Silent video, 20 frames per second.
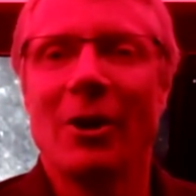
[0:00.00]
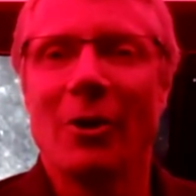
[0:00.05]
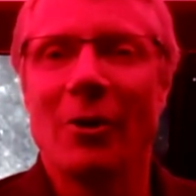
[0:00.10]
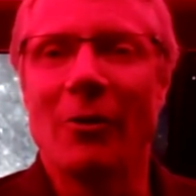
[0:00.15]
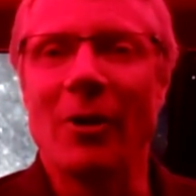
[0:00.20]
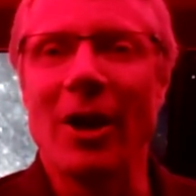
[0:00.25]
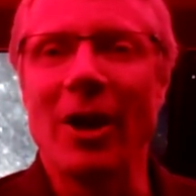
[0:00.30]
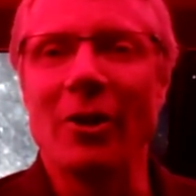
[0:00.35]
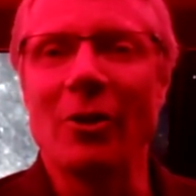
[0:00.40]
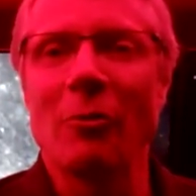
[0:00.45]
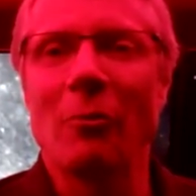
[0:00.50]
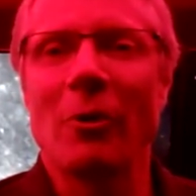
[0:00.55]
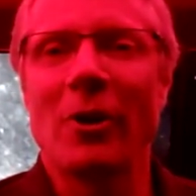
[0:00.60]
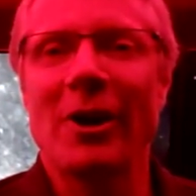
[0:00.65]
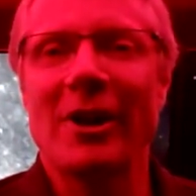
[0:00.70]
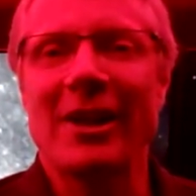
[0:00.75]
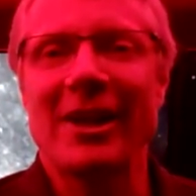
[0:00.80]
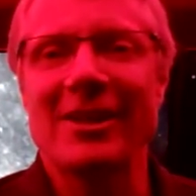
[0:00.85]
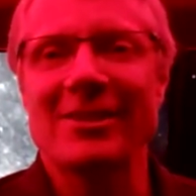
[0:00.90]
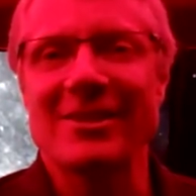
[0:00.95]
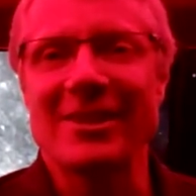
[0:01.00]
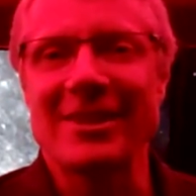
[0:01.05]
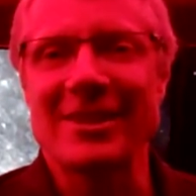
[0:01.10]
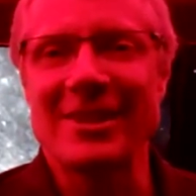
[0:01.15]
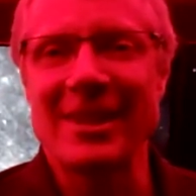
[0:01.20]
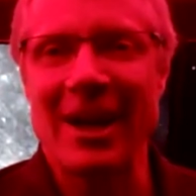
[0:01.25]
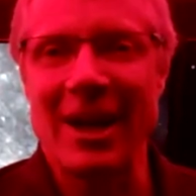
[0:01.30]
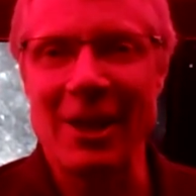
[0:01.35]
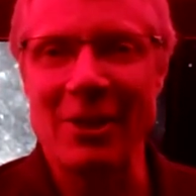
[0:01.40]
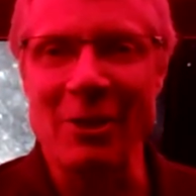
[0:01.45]
Well, the work isn't
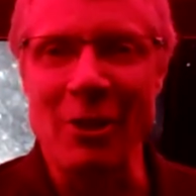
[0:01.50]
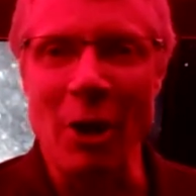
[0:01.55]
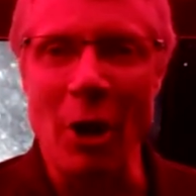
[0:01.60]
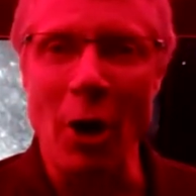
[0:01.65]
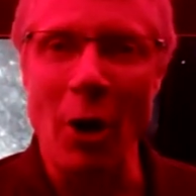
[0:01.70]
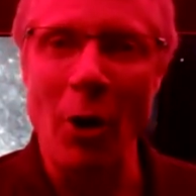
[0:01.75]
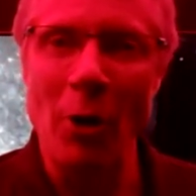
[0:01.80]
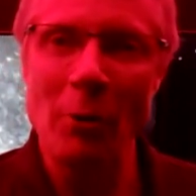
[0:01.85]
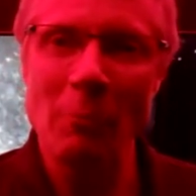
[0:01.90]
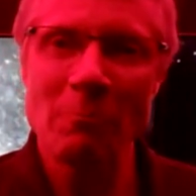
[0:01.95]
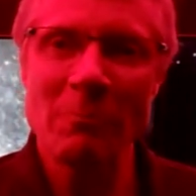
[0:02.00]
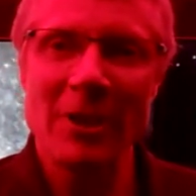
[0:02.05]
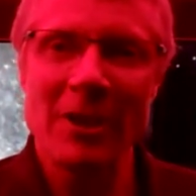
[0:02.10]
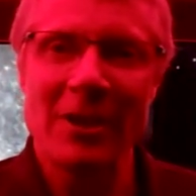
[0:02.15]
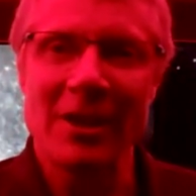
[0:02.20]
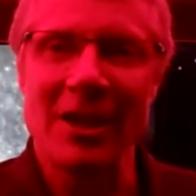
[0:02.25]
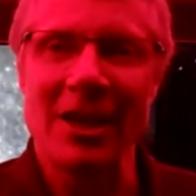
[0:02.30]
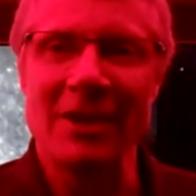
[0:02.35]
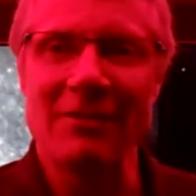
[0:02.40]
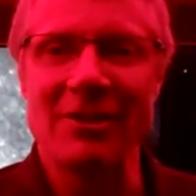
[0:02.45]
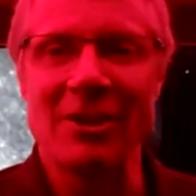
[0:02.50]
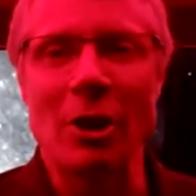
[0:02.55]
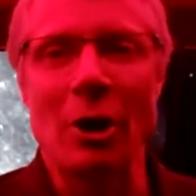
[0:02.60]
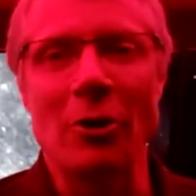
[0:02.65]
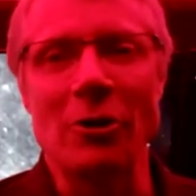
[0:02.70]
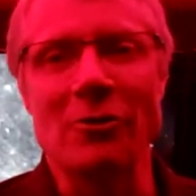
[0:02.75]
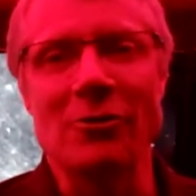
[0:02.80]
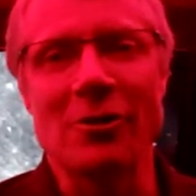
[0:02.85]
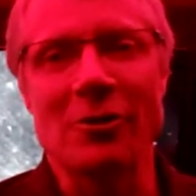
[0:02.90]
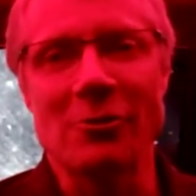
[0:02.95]
done, though. Even though
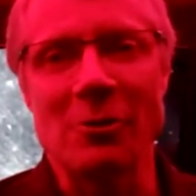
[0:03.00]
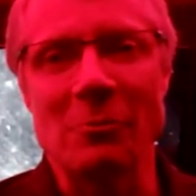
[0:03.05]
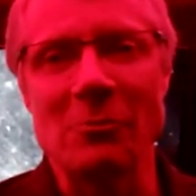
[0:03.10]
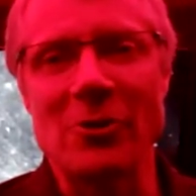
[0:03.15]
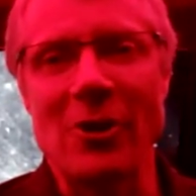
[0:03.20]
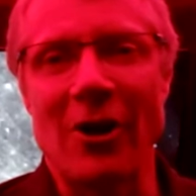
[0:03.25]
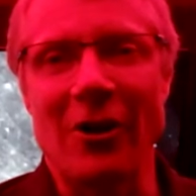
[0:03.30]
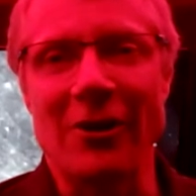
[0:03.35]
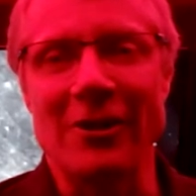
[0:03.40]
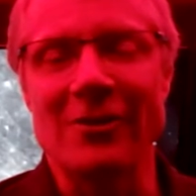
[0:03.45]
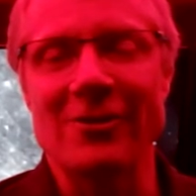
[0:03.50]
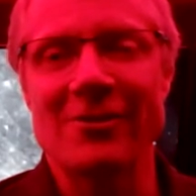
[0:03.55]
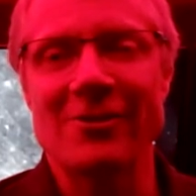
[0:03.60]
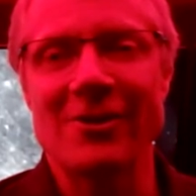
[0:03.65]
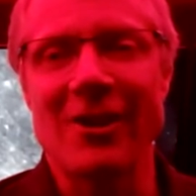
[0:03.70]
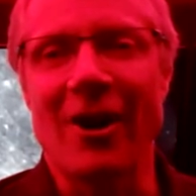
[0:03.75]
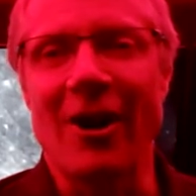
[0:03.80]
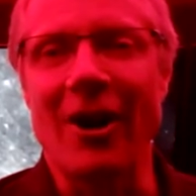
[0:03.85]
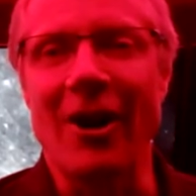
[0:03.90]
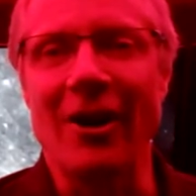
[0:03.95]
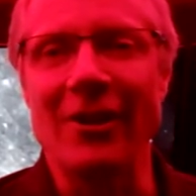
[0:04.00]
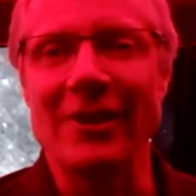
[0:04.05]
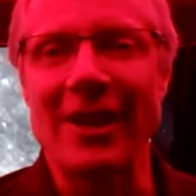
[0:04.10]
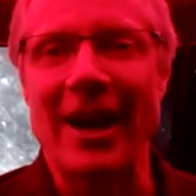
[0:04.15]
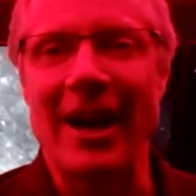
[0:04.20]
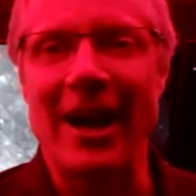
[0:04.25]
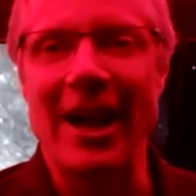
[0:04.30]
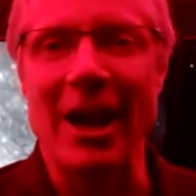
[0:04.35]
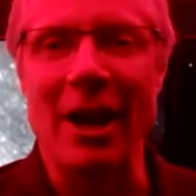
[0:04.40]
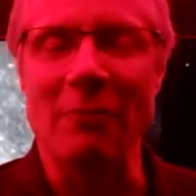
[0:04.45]
the system's all installed,
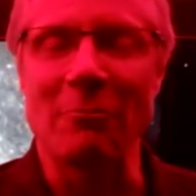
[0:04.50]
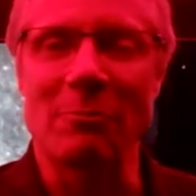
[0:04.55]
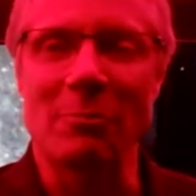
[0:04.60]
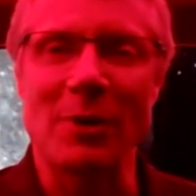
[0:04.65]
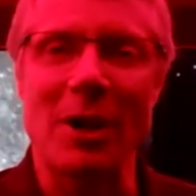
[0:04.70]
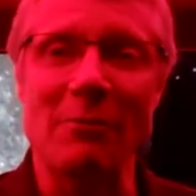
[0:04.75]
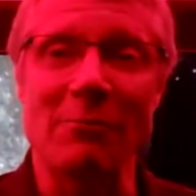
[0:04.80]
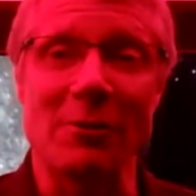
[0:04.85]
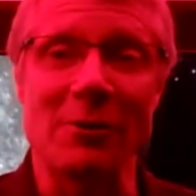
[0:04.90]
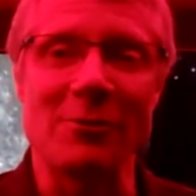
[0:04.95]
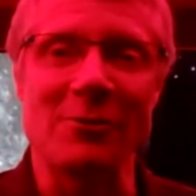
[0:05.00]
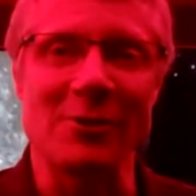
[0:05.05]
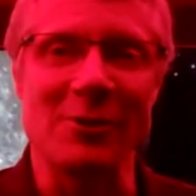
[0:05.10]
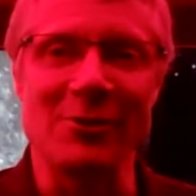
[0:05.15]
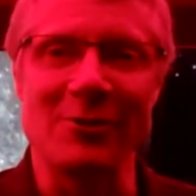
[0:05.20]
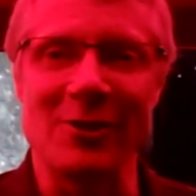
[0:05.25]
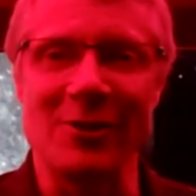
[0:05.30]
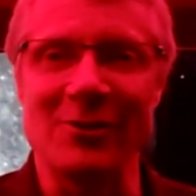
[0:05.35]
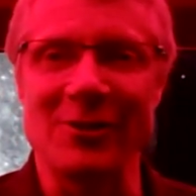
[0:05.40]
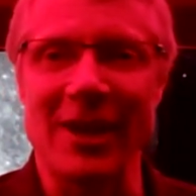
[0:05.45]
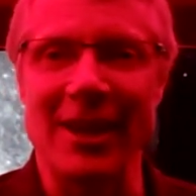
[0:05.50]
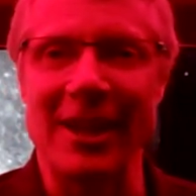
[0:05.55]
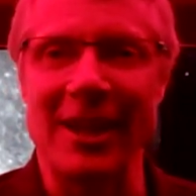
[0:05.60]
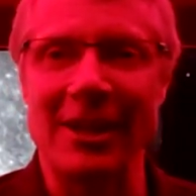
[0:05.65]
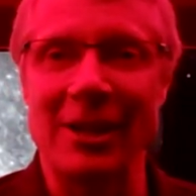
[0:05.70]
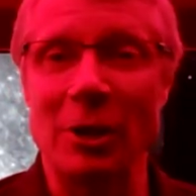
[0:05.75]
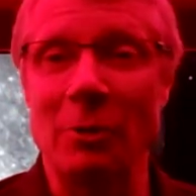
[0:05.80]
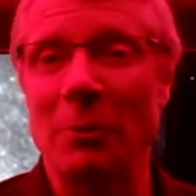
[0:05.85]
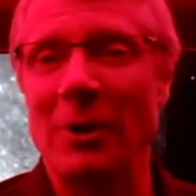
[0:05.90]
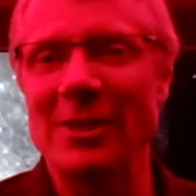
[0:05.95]
I have preferences to set on
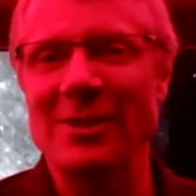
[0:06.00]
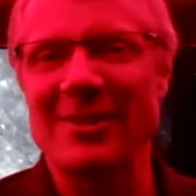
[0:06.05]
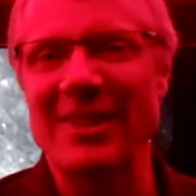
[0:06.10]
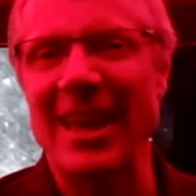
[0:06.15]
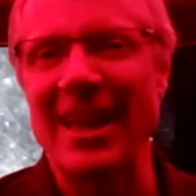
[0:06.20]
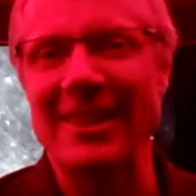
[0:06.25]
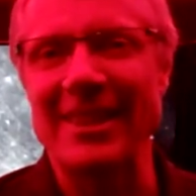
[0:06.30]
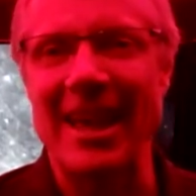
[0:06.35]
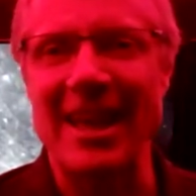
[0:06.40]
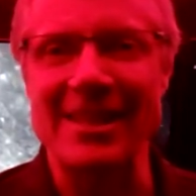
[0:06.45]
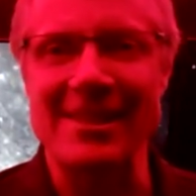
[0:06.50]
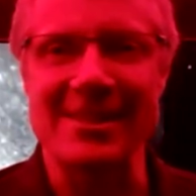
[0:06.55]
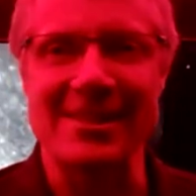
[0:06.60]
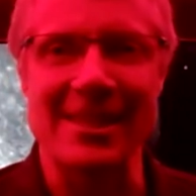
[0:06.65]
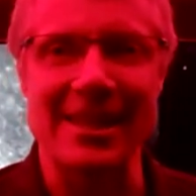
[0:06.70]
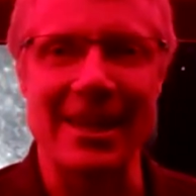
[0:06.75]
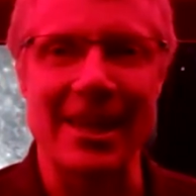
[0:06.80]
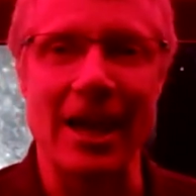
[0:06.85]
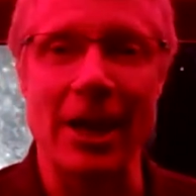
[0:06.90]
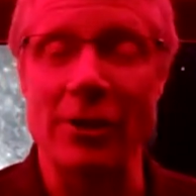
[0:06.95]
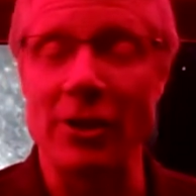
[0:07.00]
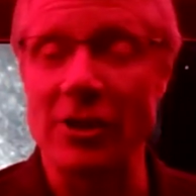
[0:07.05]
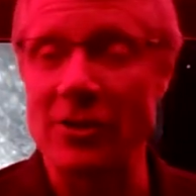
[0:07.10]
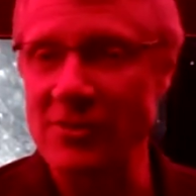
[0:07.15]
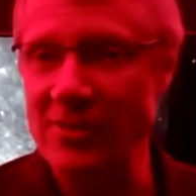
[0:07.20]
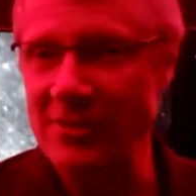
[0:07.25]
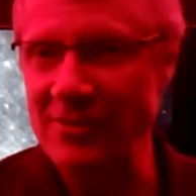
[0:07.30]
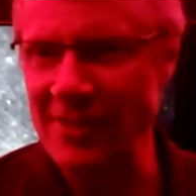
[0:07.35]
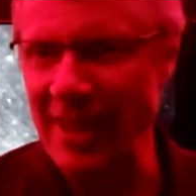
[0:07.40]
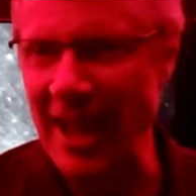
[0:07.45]
here. What's that? That's the
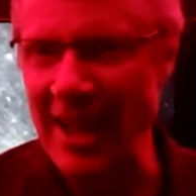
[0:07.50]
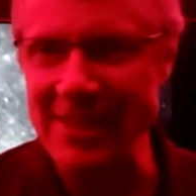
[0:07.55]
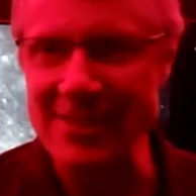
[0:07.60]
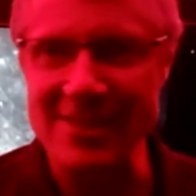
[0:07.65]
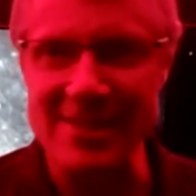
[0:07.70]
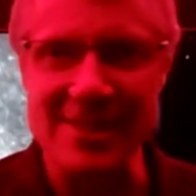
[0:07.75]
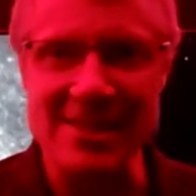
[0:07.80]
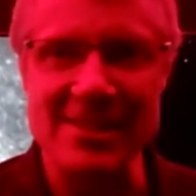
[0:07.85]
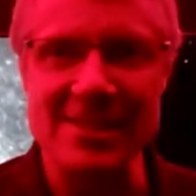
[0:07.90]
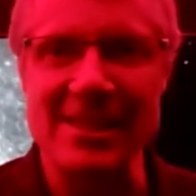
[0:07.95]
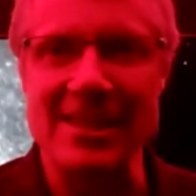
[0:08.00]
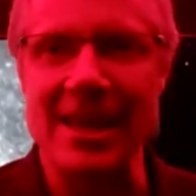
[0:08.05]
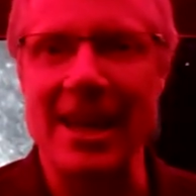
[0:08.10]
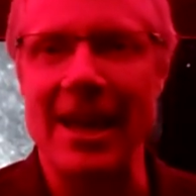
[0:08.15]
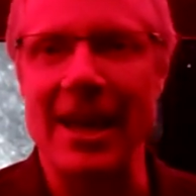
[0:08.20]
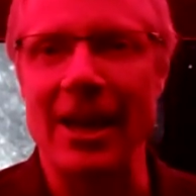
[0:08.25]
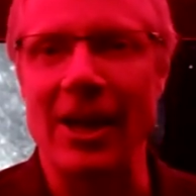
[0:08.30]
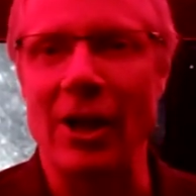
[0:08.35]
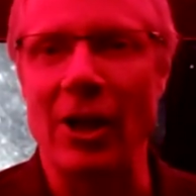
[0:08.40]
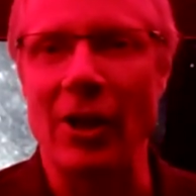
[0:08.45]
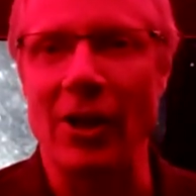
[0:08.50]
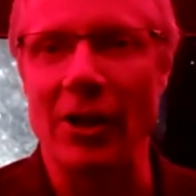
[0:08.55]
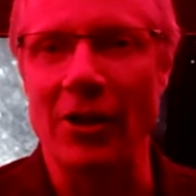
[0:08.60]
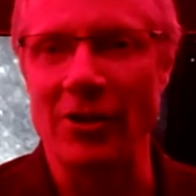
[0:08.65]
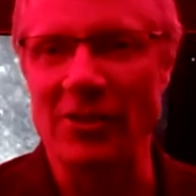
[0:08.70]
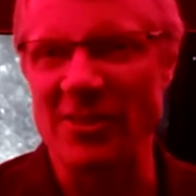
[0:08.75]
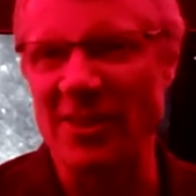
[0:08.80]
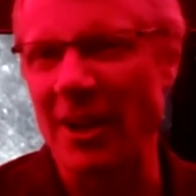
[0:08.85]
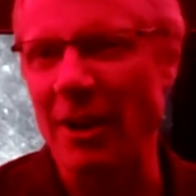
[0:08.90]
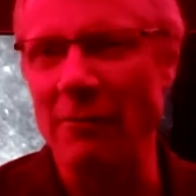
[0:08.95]
size and scale
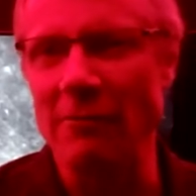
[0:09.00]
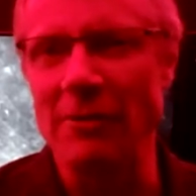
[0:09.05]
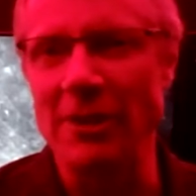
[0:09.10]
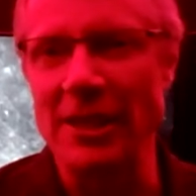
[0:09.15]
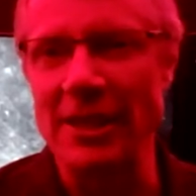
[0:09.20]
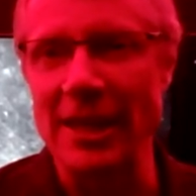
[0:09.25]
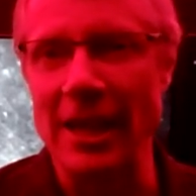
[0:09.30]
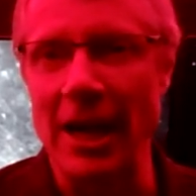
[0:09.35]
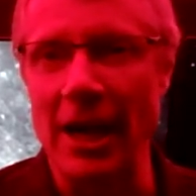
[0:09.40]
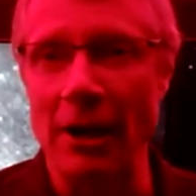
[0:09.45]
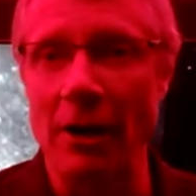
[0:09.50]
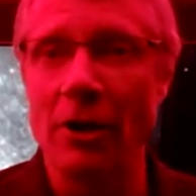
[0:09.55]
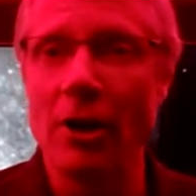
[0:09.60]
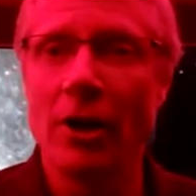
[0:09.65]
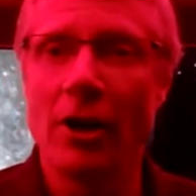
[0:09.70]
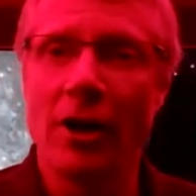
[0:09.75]
of the